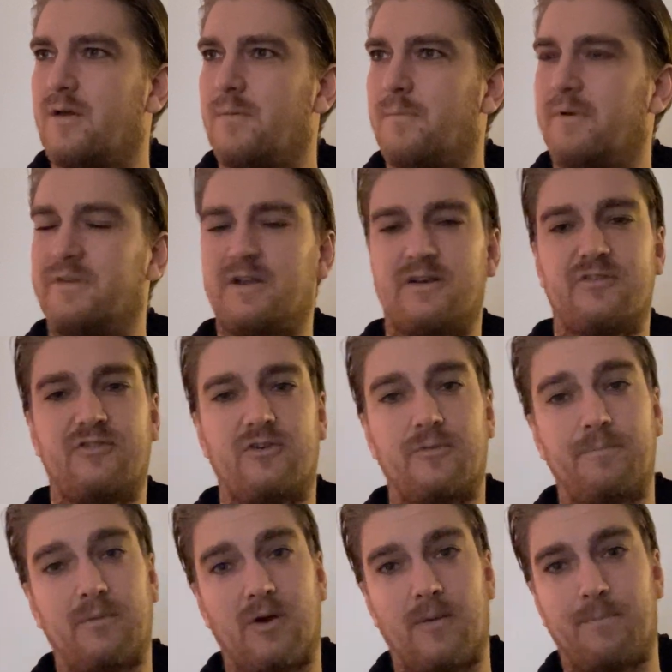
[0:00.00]
But there's a
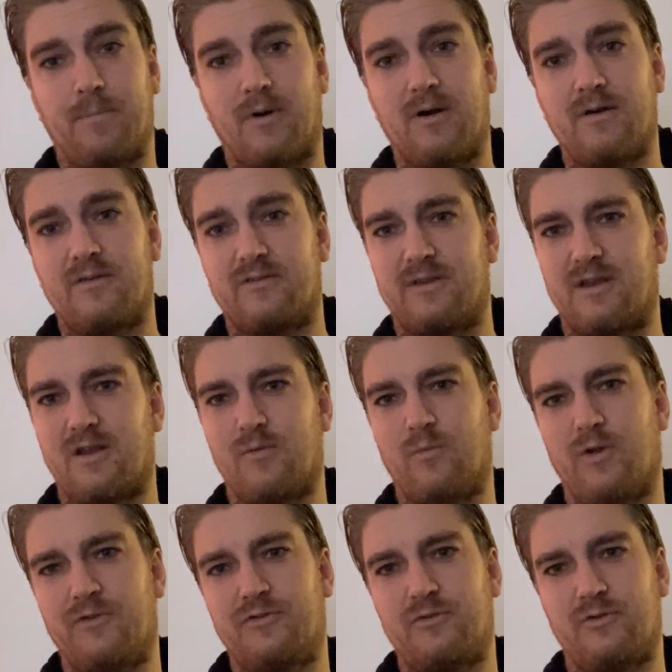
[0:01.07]
part that I
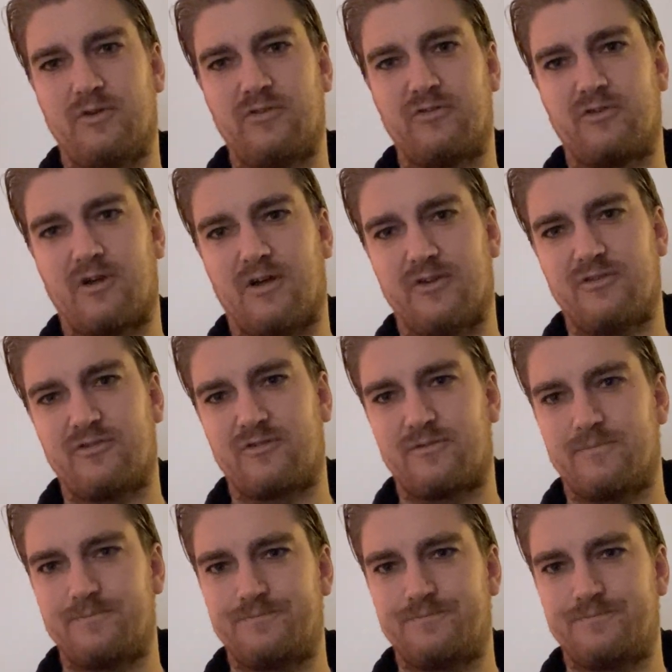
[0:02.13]
want to discuss